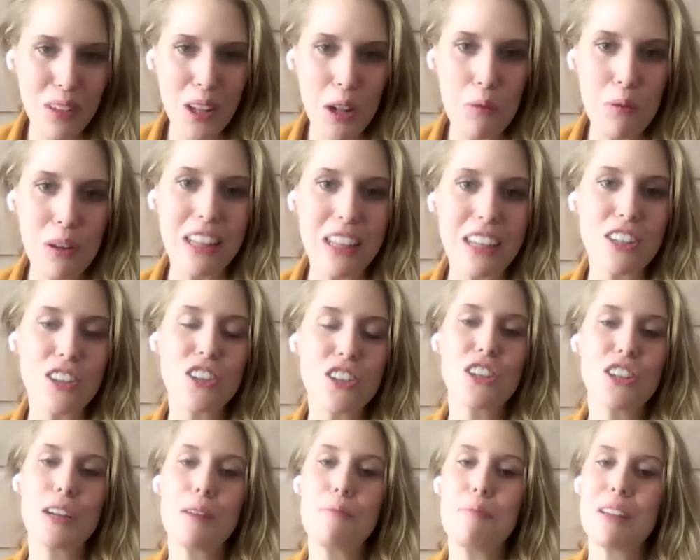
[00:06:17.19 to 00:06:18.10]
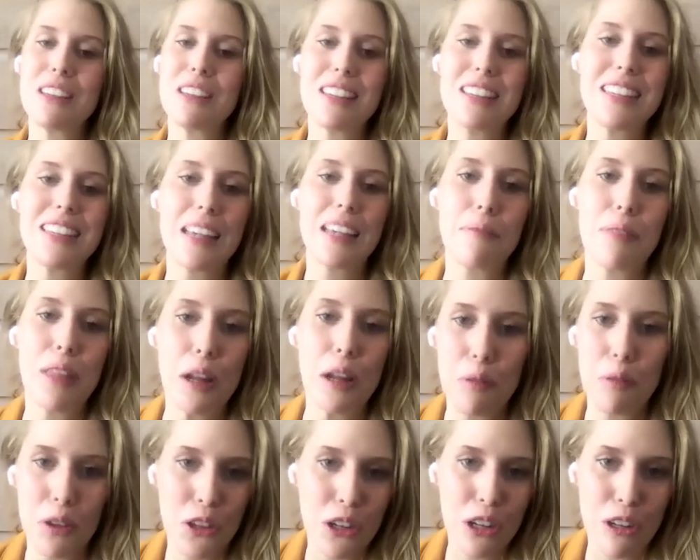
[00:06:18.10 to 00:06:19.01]
relationship? It's the same thing
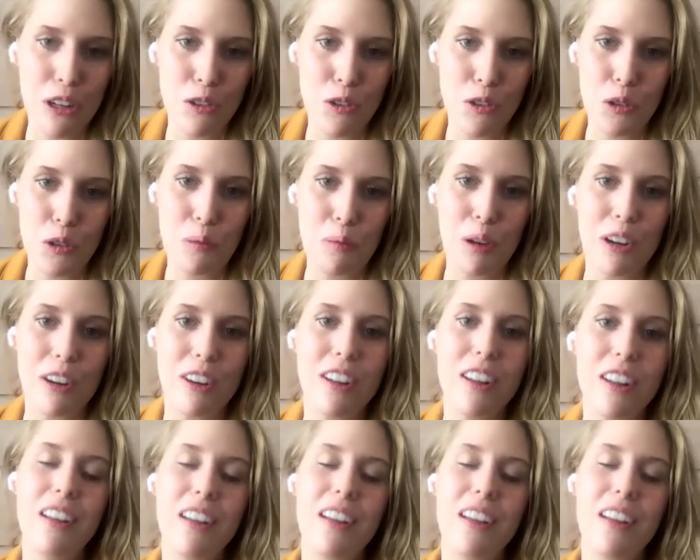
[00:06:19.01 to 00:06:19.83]
with a consumer.